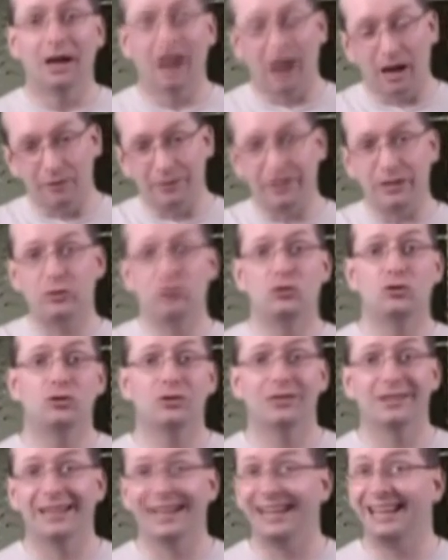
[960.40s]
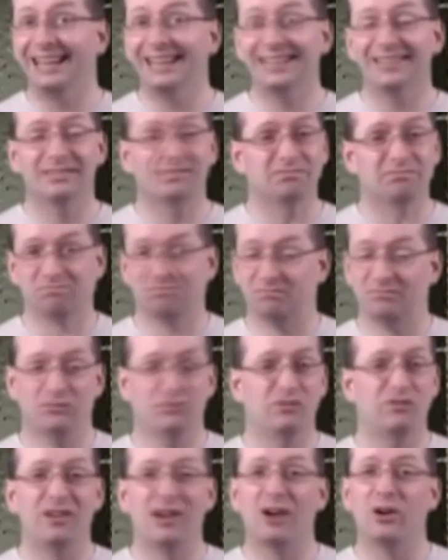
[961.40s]
of each in it,
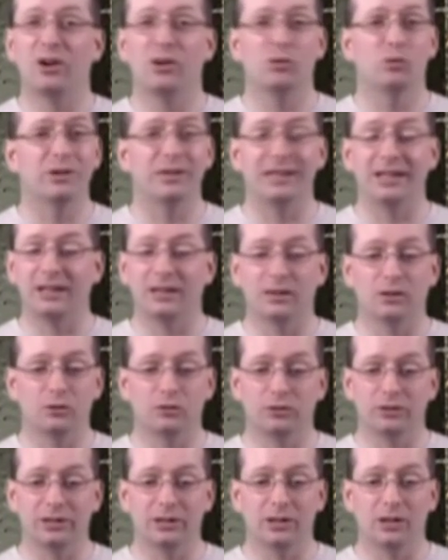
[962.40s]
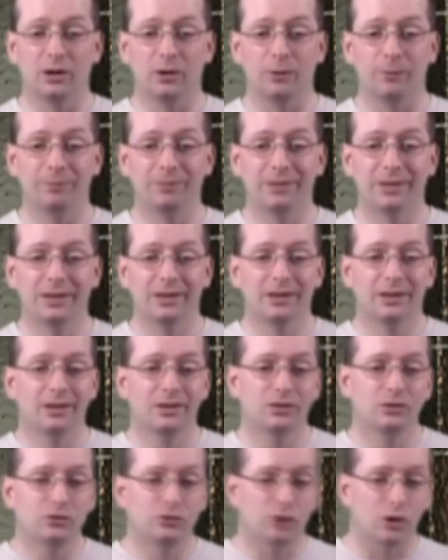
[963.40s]
very ridiculously low.
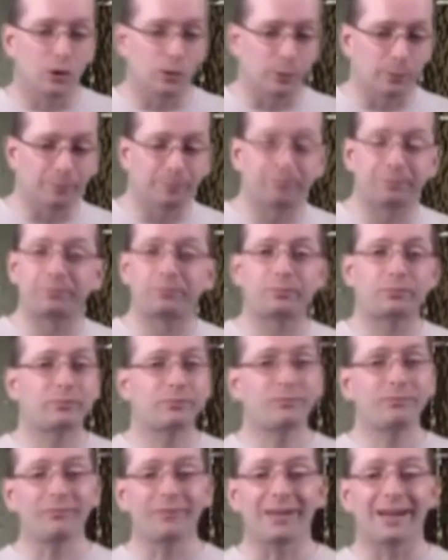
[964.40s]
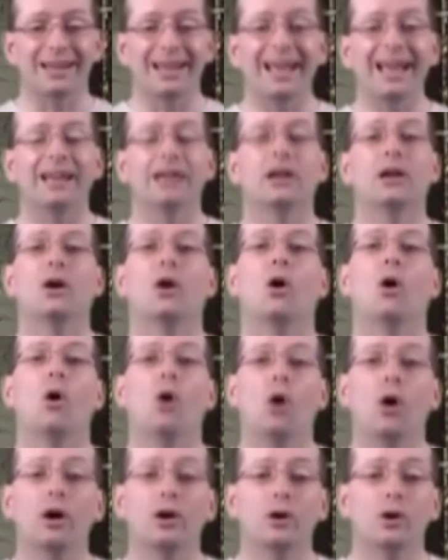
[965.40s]
So, again,
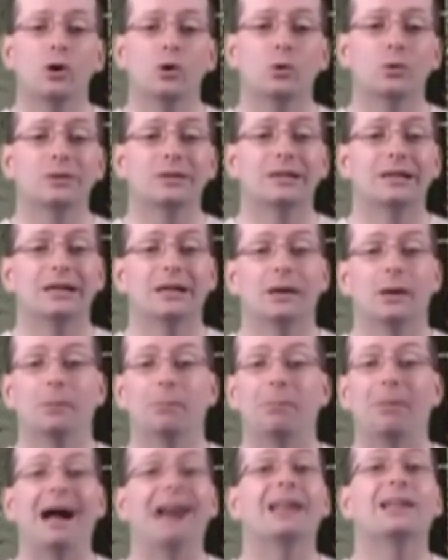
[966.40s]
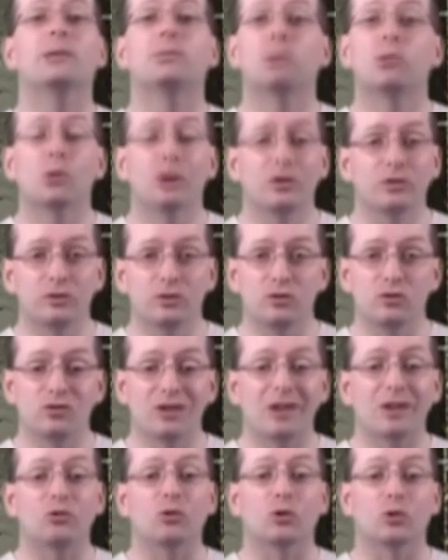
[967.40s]
autopolyploids in
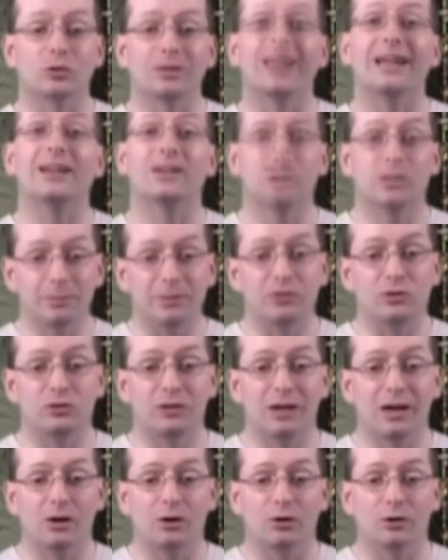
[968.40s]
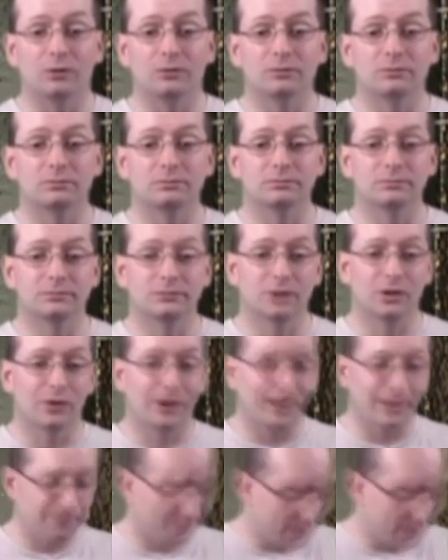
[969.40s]
general tend to be sterile. All right.